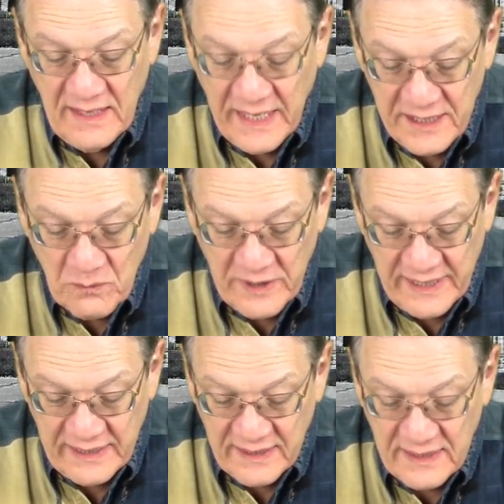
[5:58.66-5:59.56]

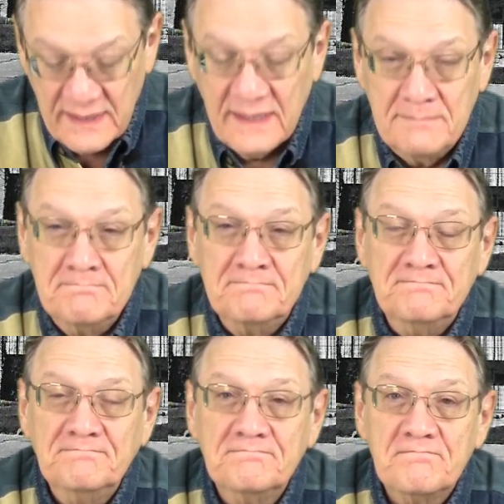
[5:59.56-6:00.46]
Anyway,
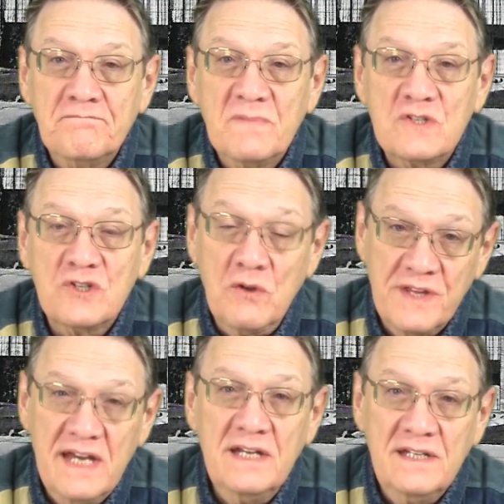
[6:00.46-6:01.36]
so
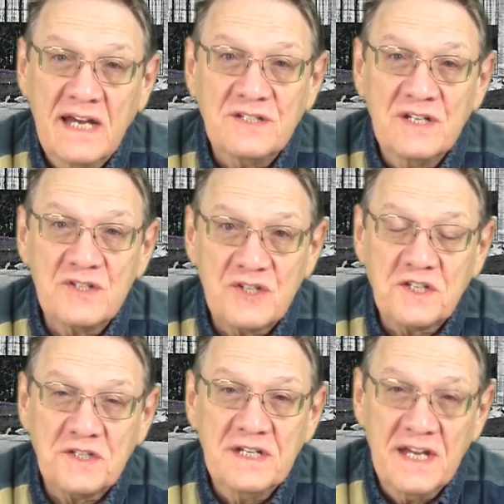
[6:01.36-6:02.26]
then in
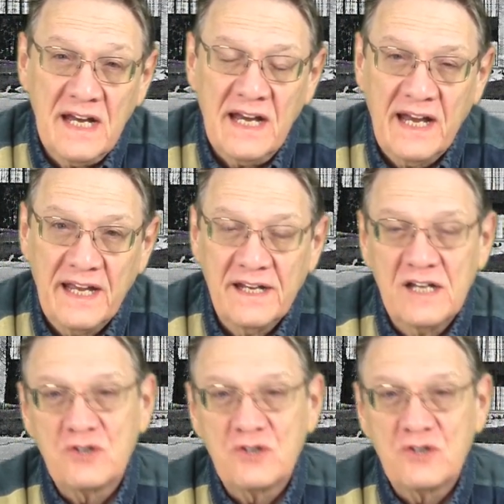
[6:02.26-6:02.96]
1969, I